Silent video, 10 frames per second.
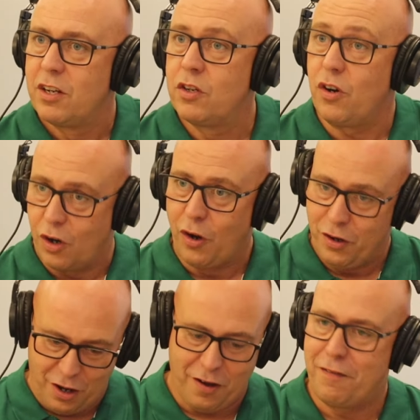not
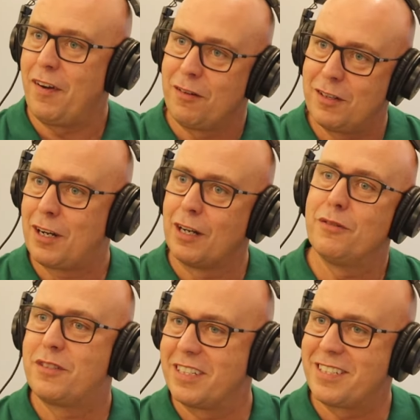on her phone
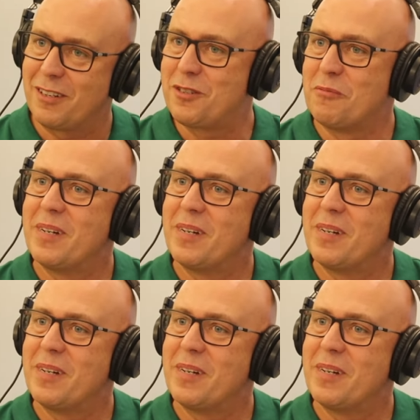glued to social